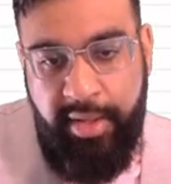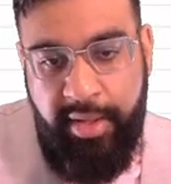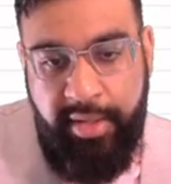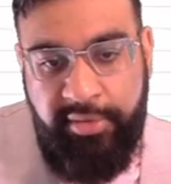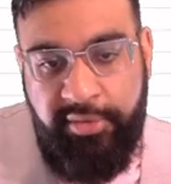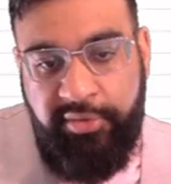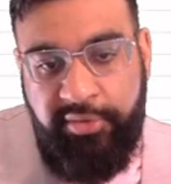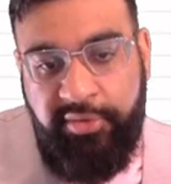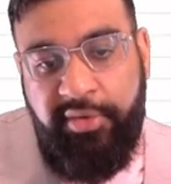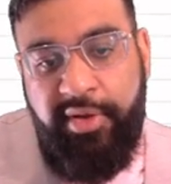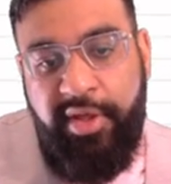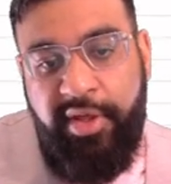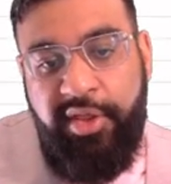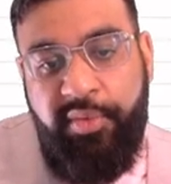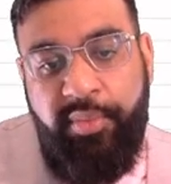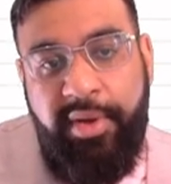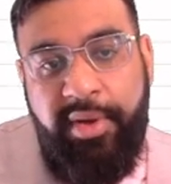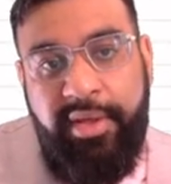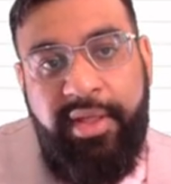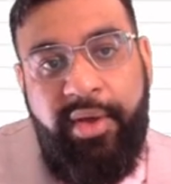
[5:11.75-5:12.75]
This is another
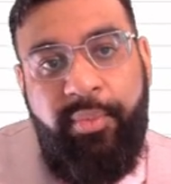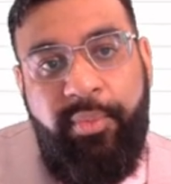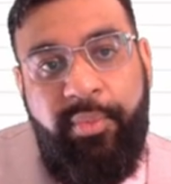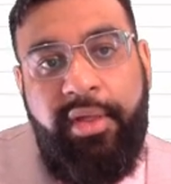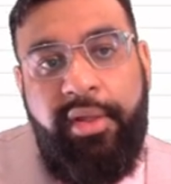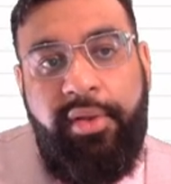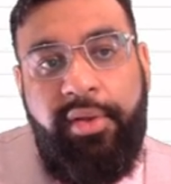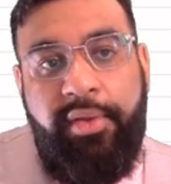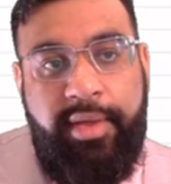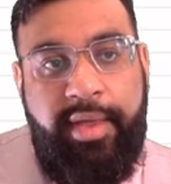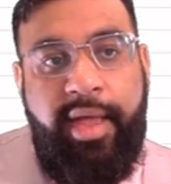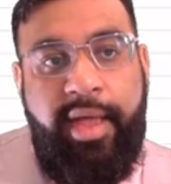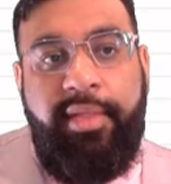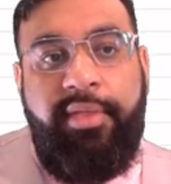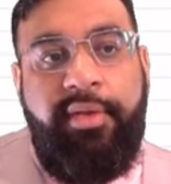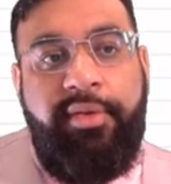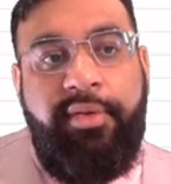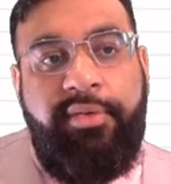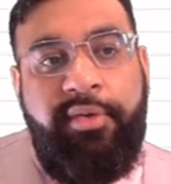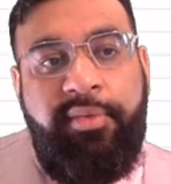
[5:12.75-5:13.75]
way that we could look at
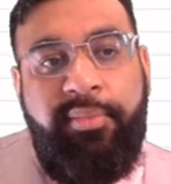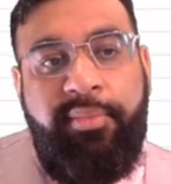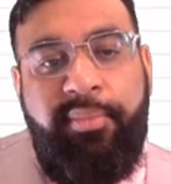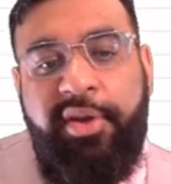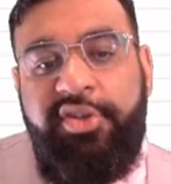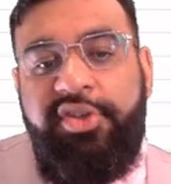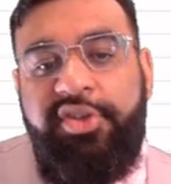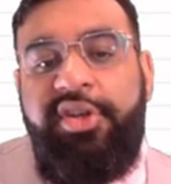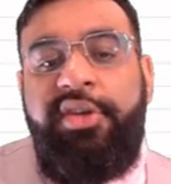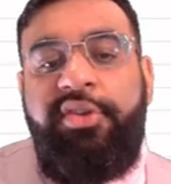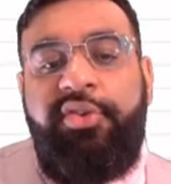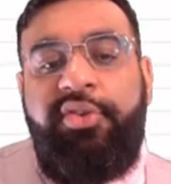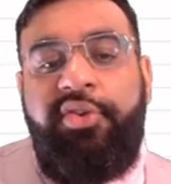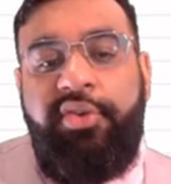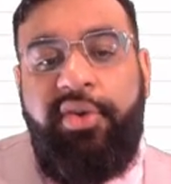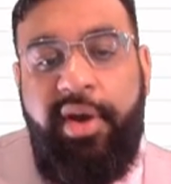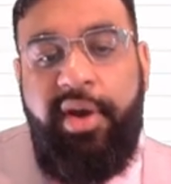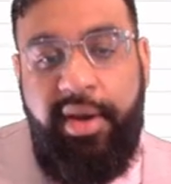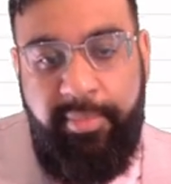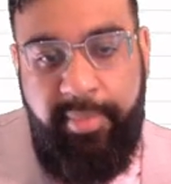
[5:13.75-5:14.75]
this. It's much easier to
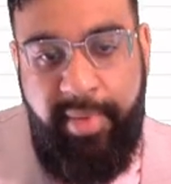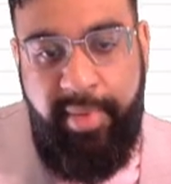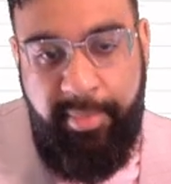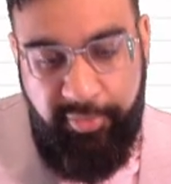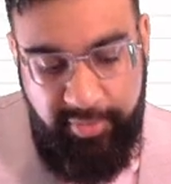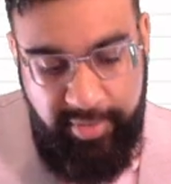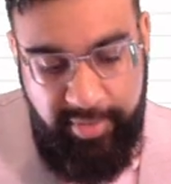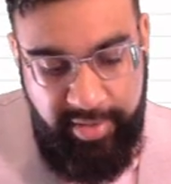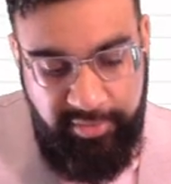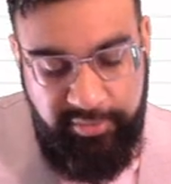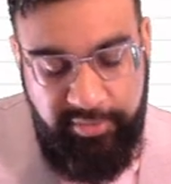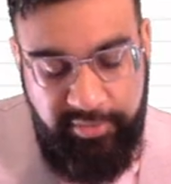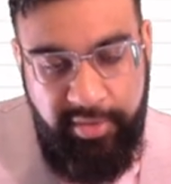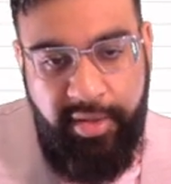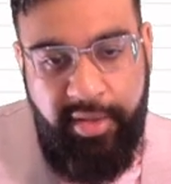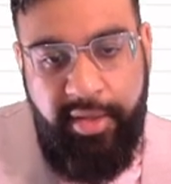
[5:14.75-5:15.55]
kind of memorize.